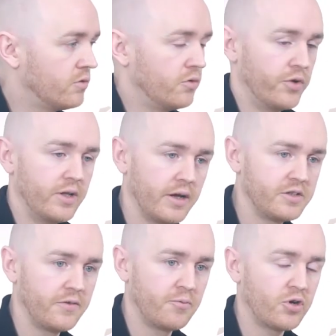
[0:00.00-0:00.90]
Realize
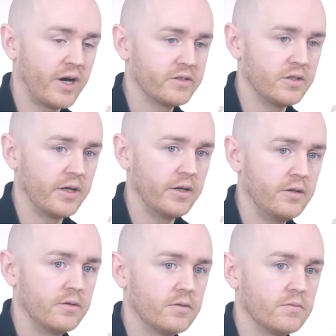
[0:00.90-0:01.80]
I've procrastinated.
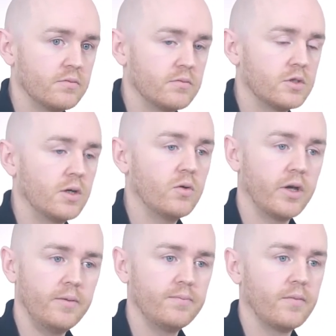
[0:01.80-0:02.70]
Say,
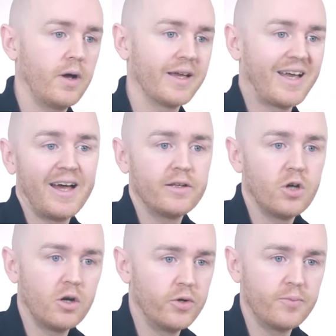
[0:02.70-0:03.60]
okay, I can't
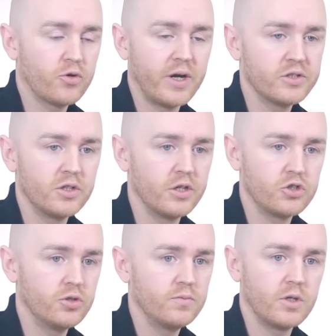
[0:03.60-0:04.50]
tolerate
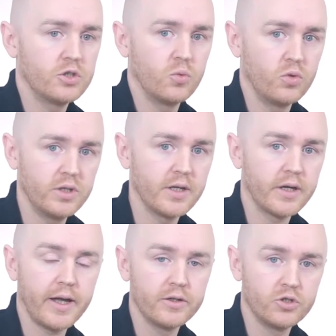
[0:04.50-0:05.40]
procrastination. That's the one thing I
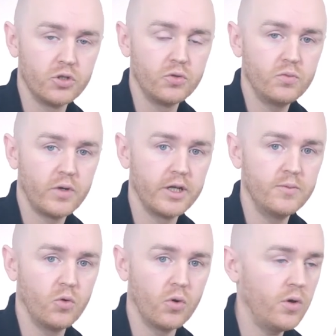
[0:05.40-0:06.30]
can't do
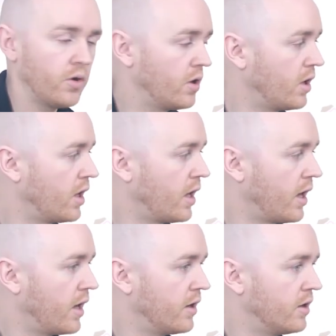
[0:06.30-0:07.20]
anymore.
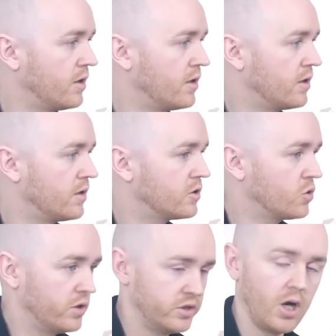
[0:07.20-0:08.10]

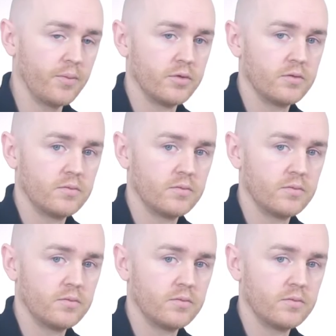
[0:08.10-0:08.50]
So I stop.